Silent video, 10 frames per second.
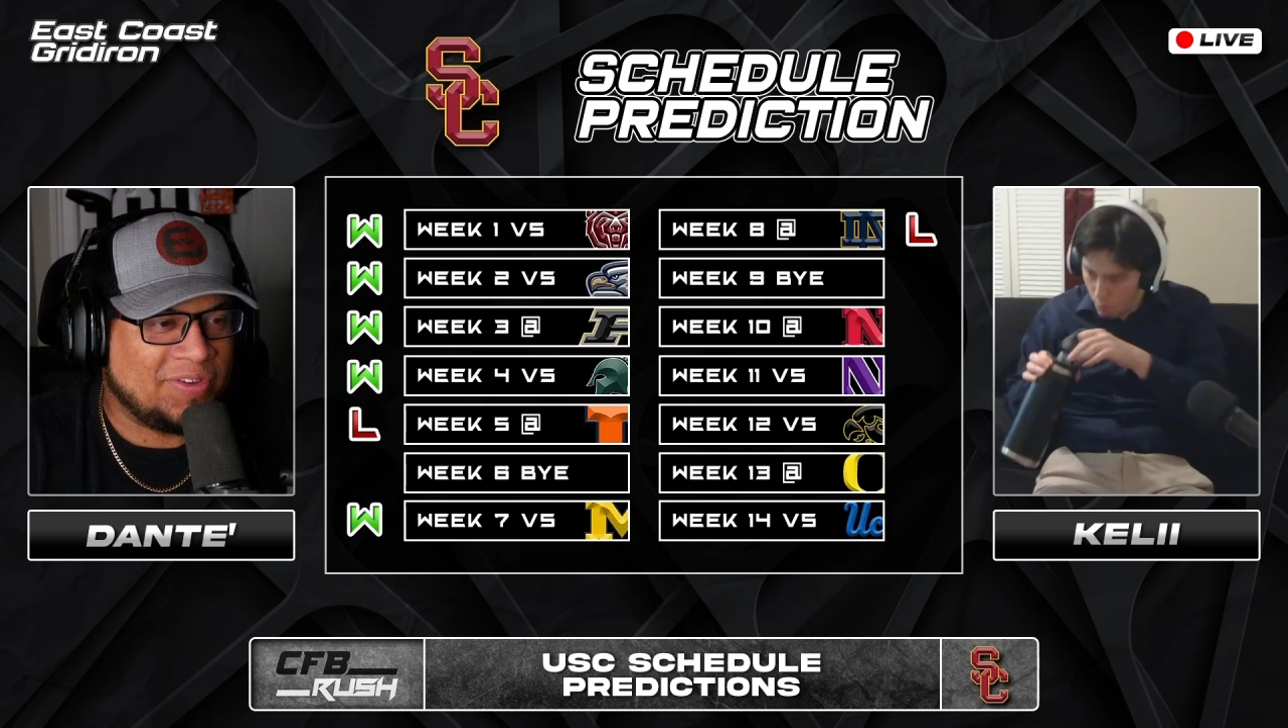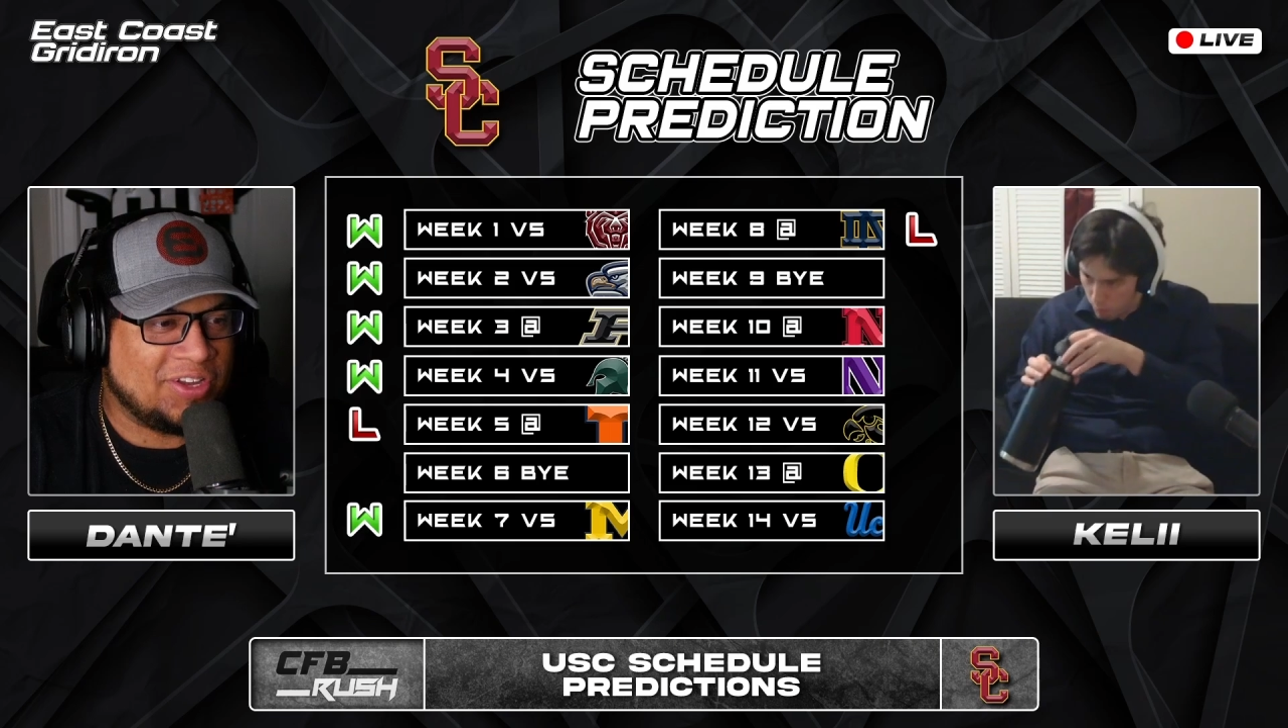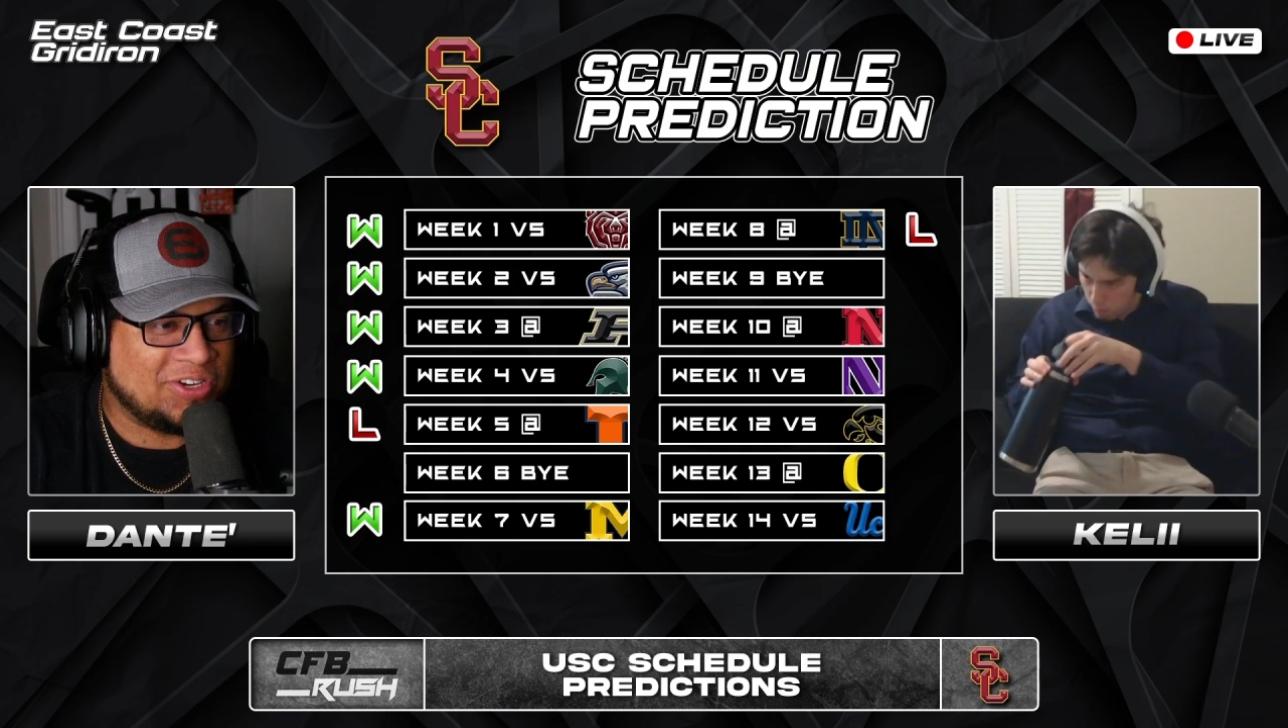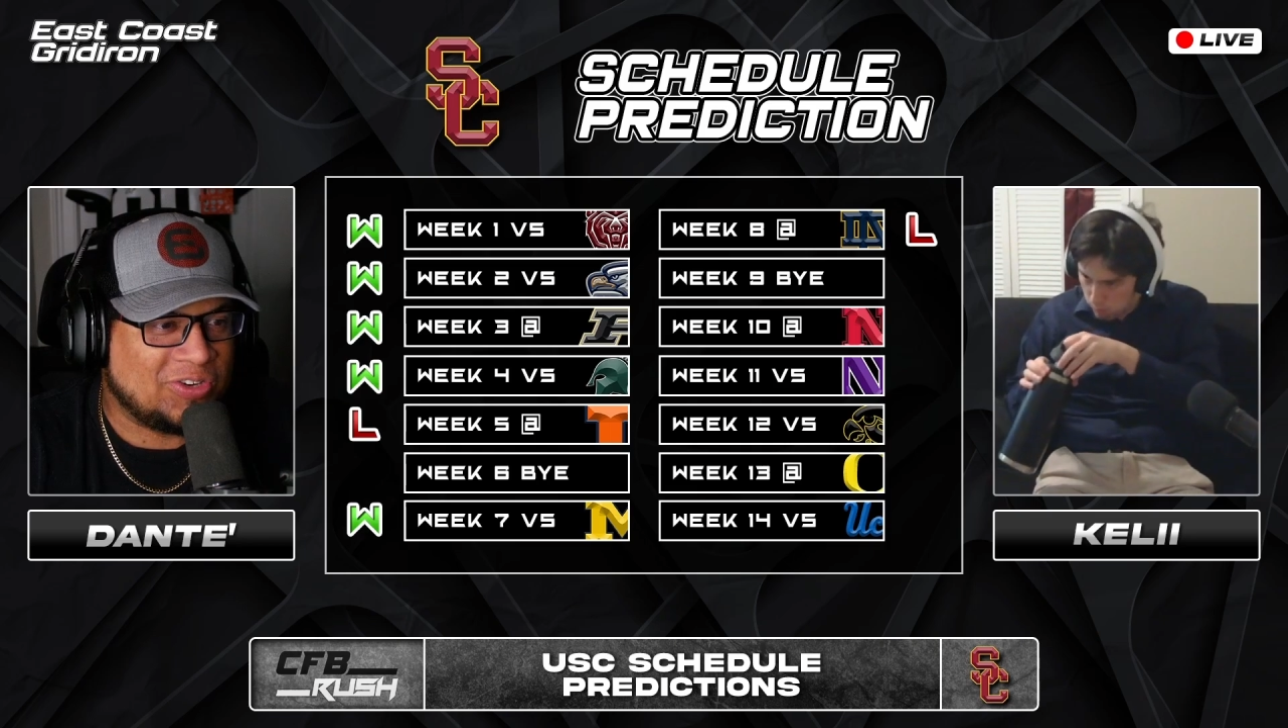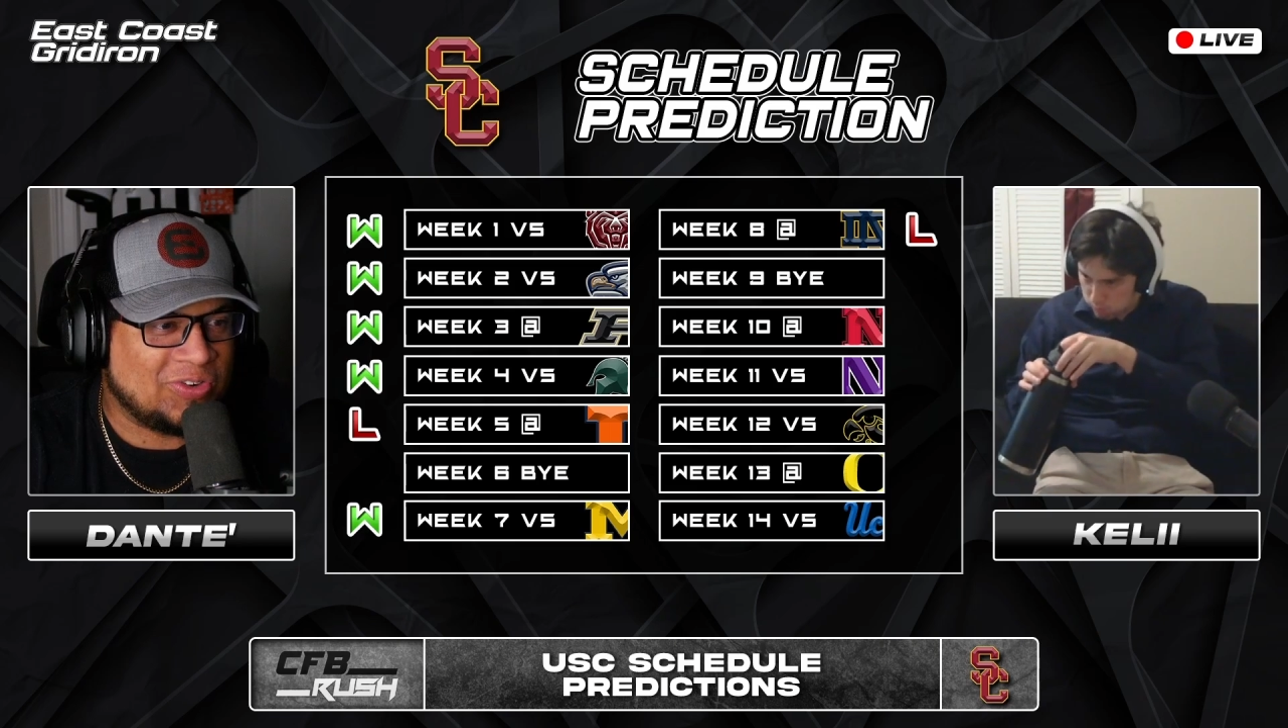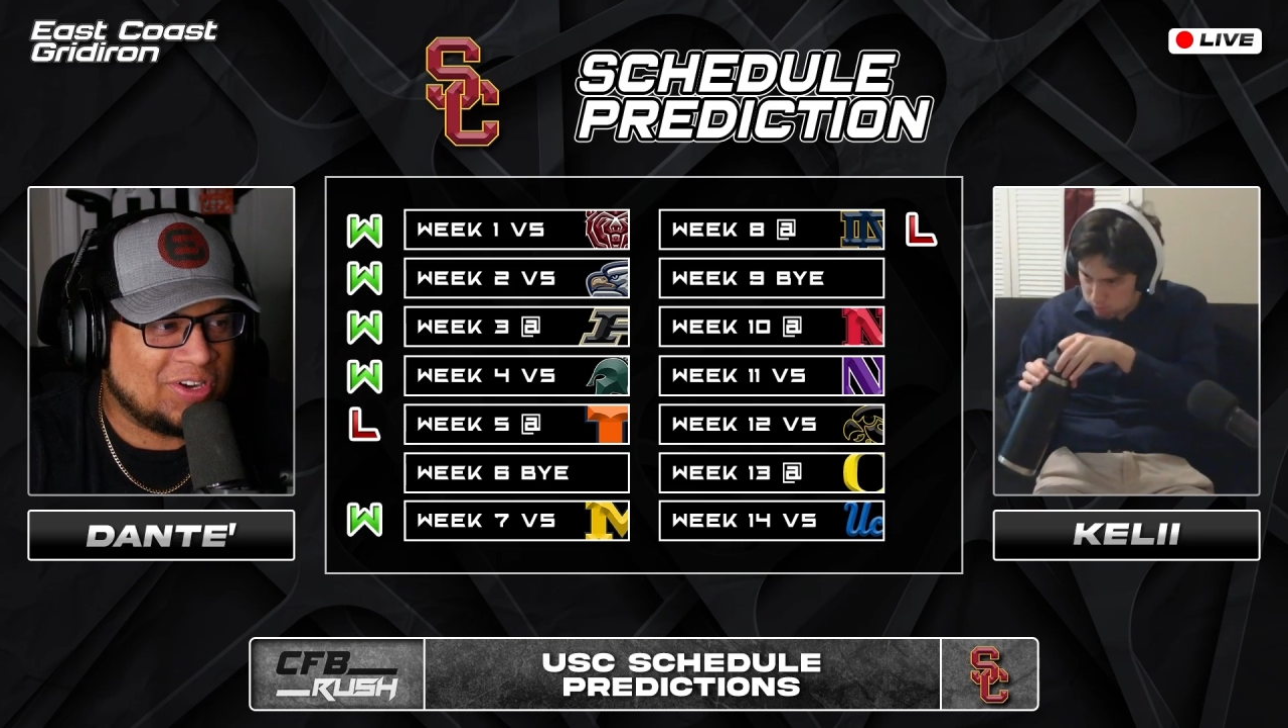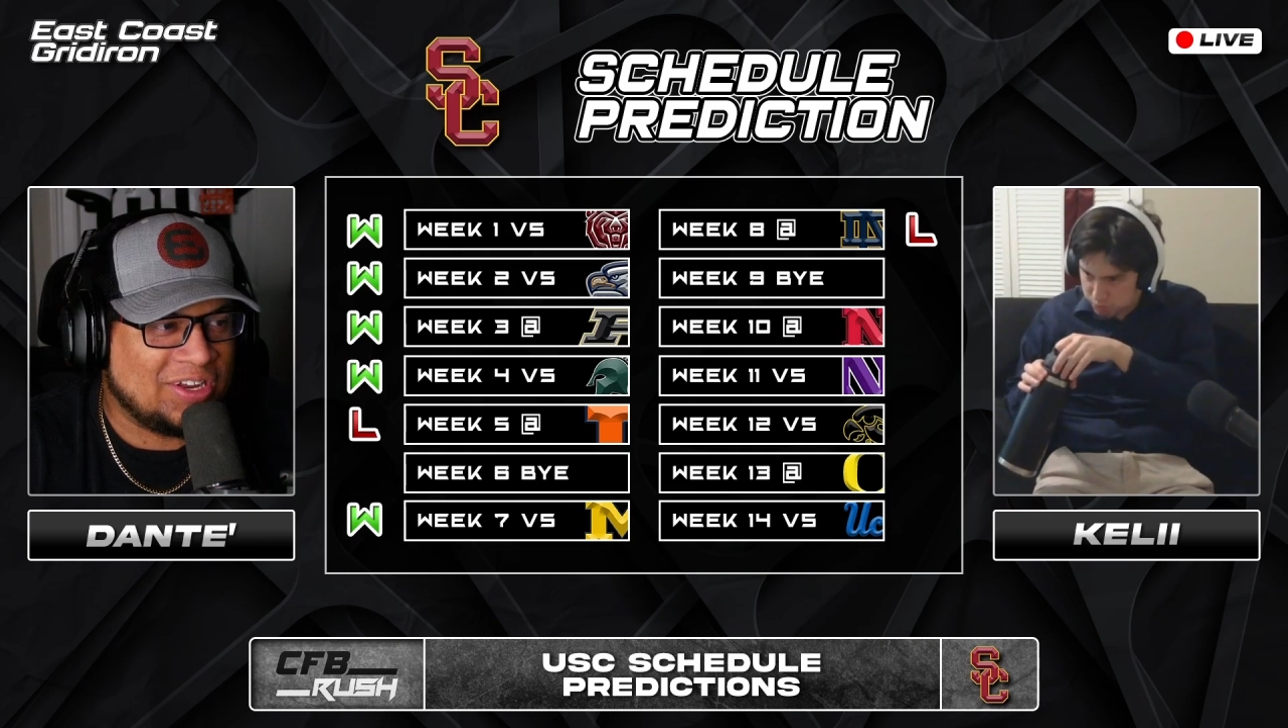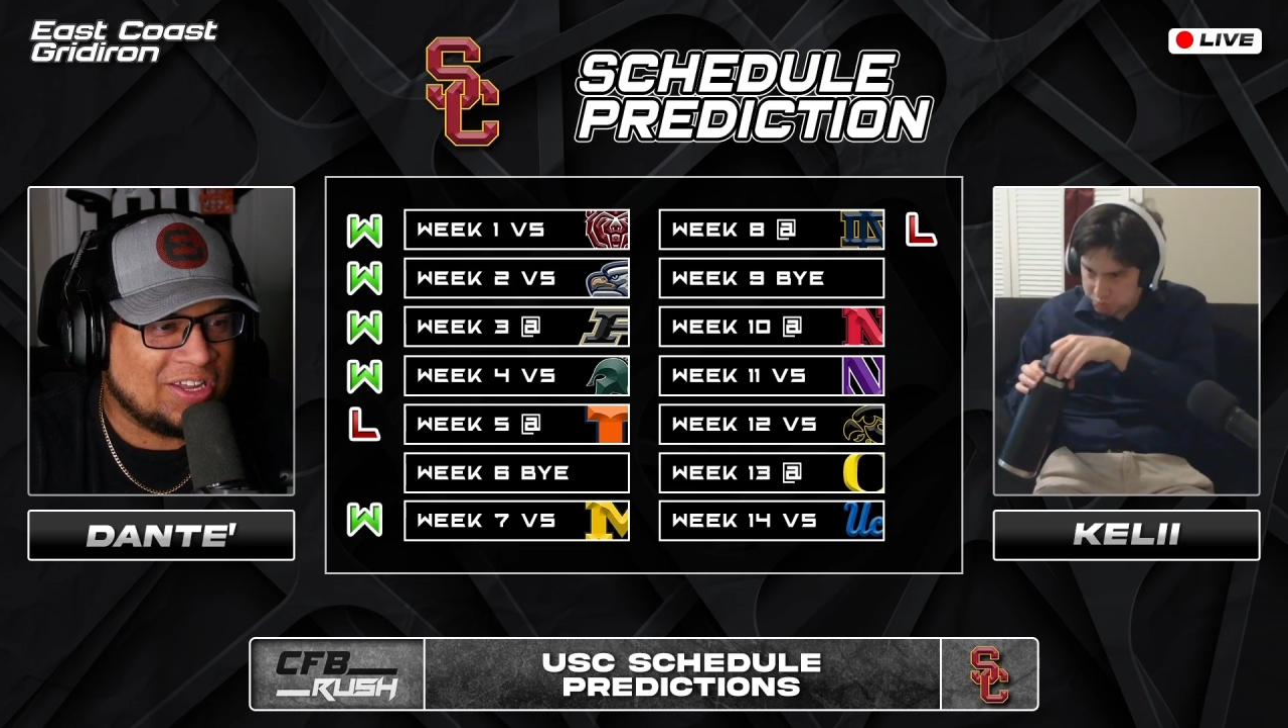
history,